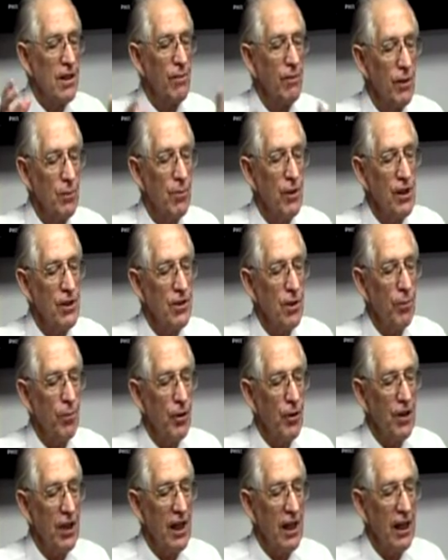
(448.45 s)
the principal
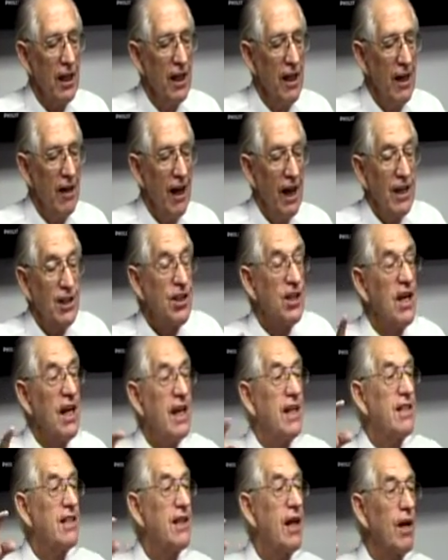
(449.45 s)
thing, and
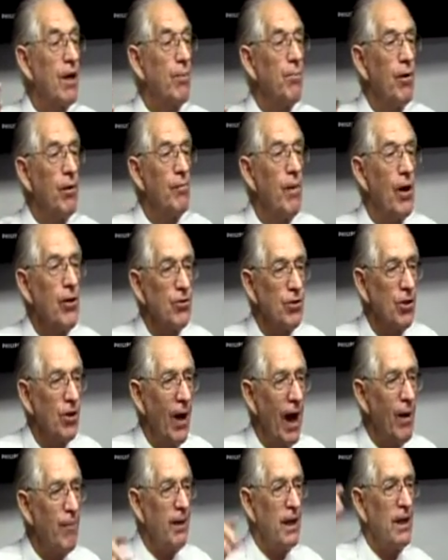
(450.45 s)
she's going to promote you.
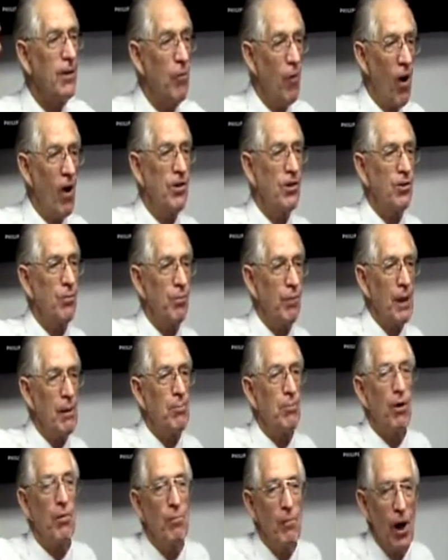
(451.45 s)
How many want to be
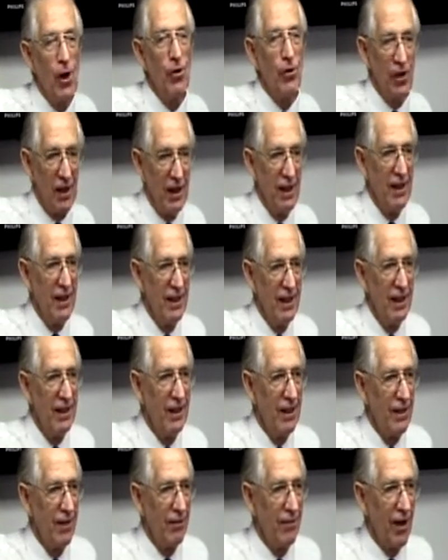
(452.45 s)
promoted?
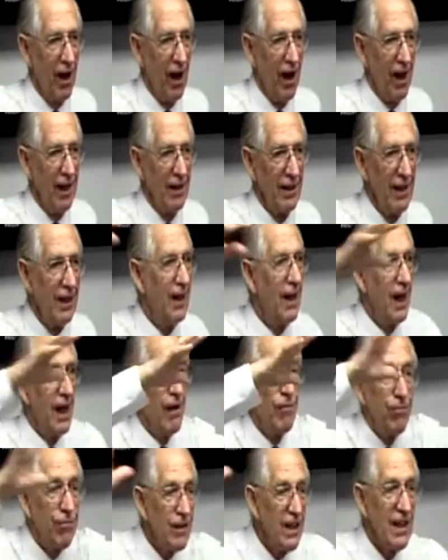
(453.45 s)
Right? In
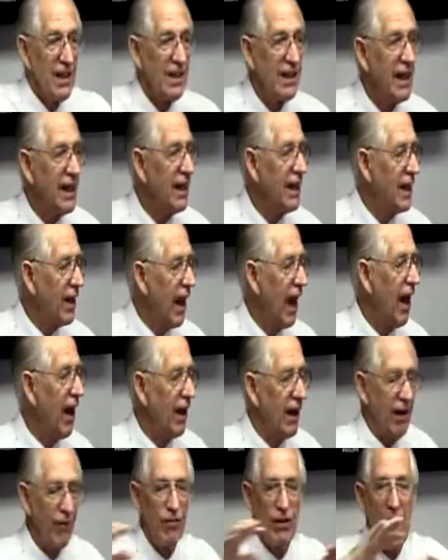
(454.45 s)
everything, in
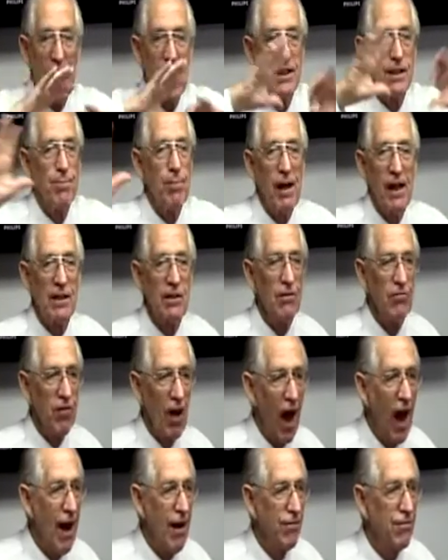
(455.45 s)
every aspect of
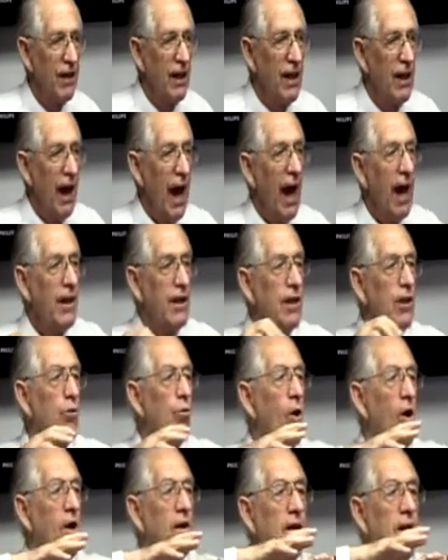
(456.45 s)
life, how do you
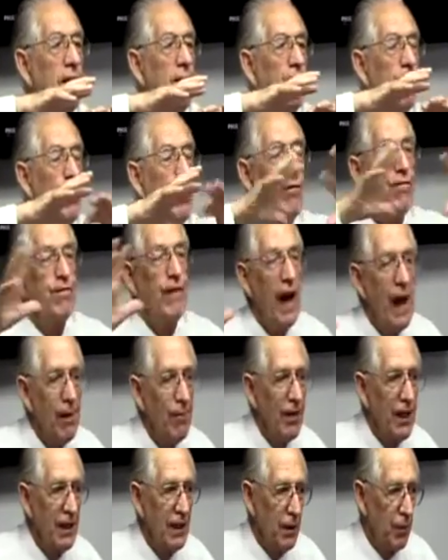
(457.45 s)
want your
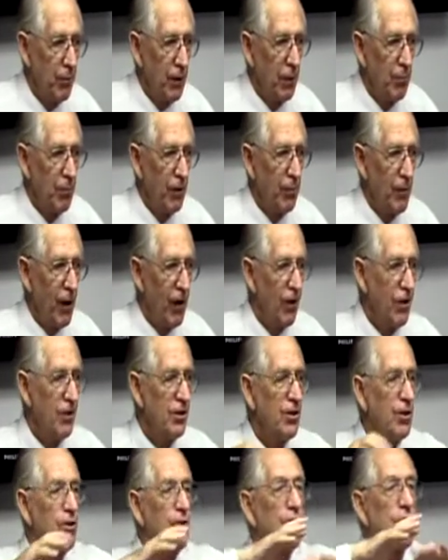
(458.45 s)
family to be promoted,
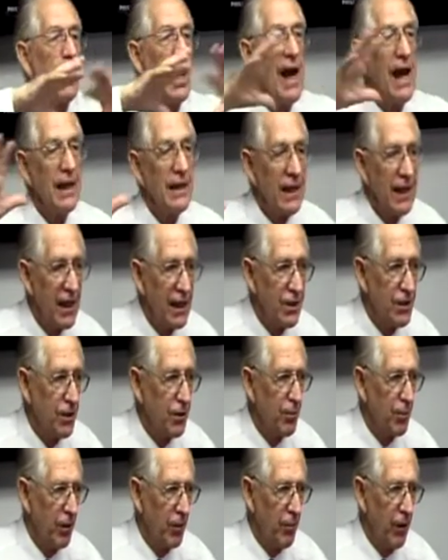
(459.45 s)
your grandkids to
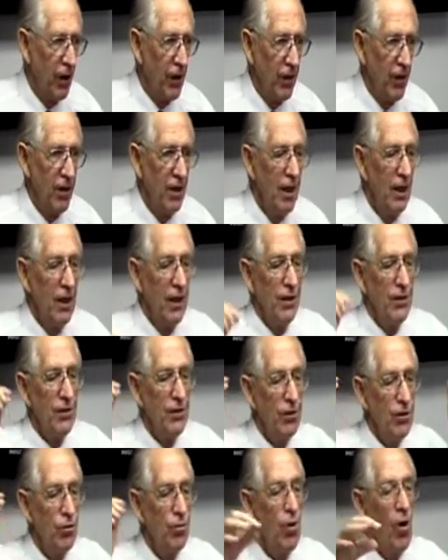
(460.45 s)
be promoted?
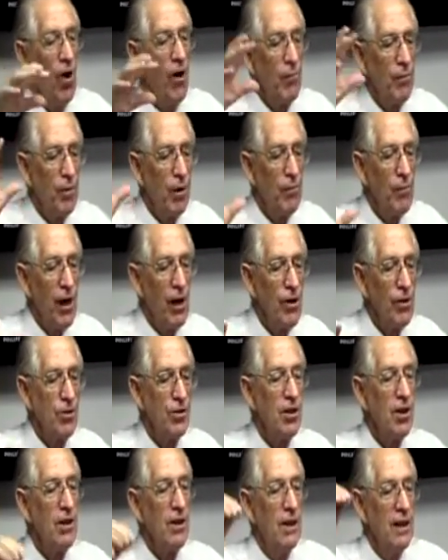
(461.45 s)
You want
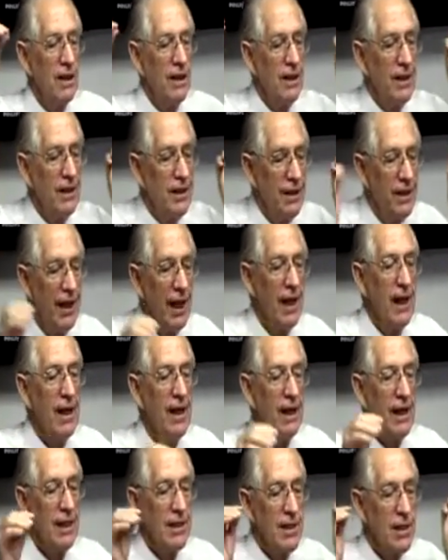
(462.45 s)
promotion,
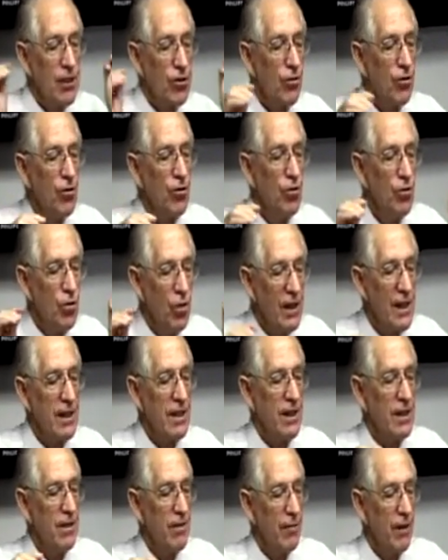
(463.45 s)
then it's through
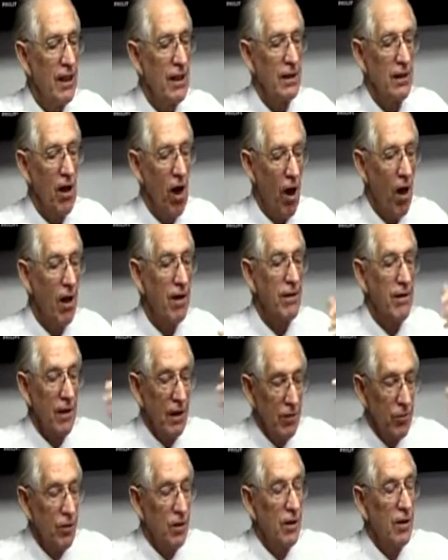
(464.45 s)
wisdom and God,
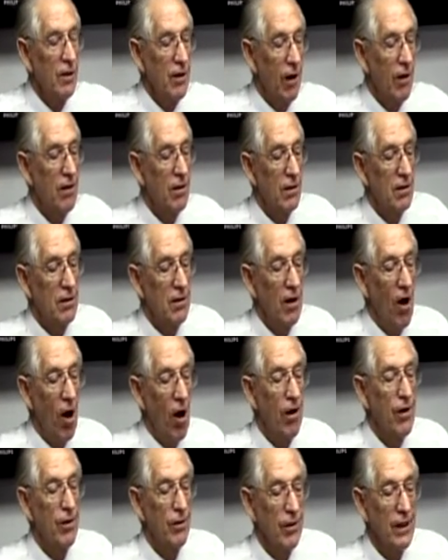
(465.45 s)
you know,
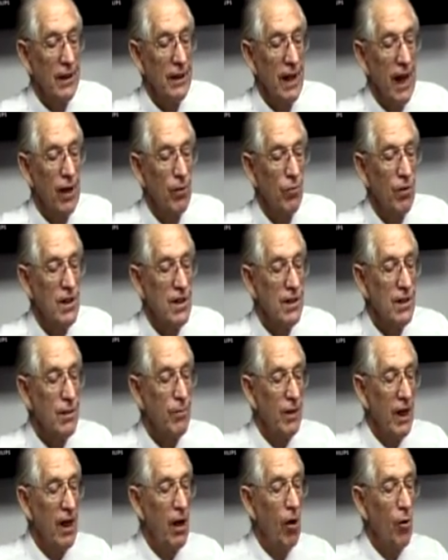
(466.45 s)
honoring that
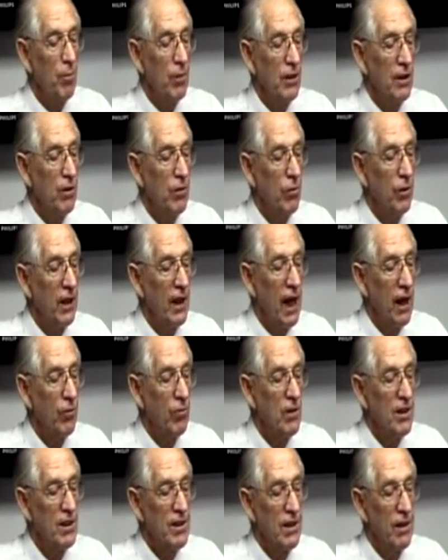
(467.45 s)
wisdom and helping you with that
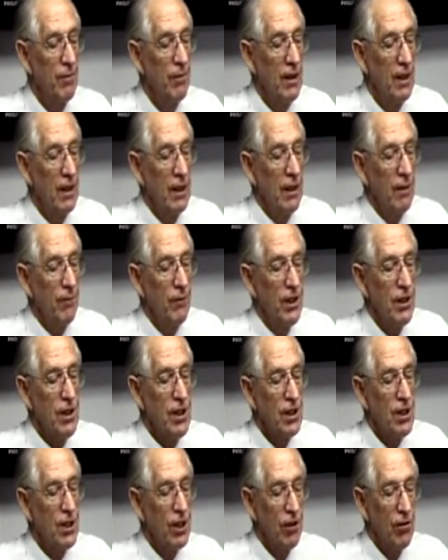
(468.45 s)
wisdom. This
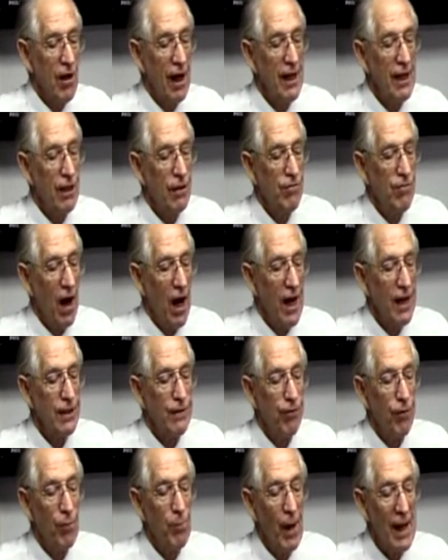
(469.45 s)
is the great advice
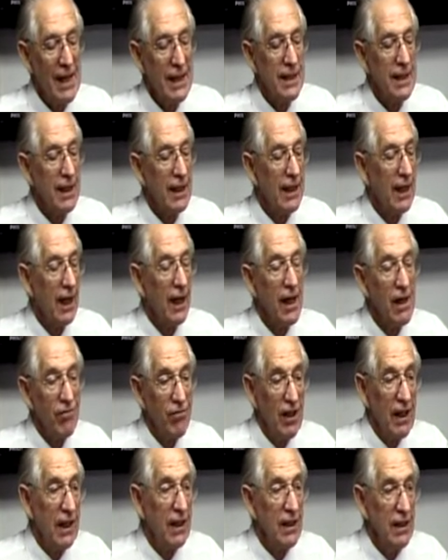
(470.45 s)
for basic
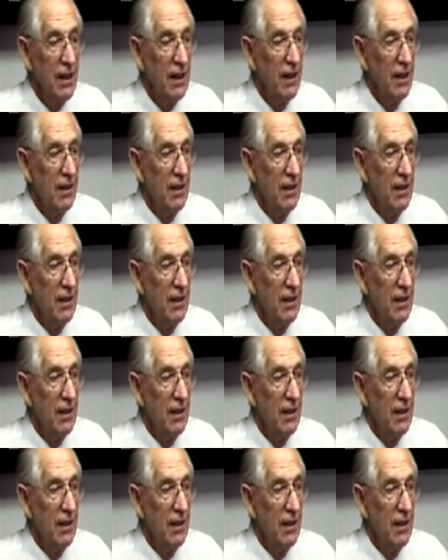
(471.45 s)
living.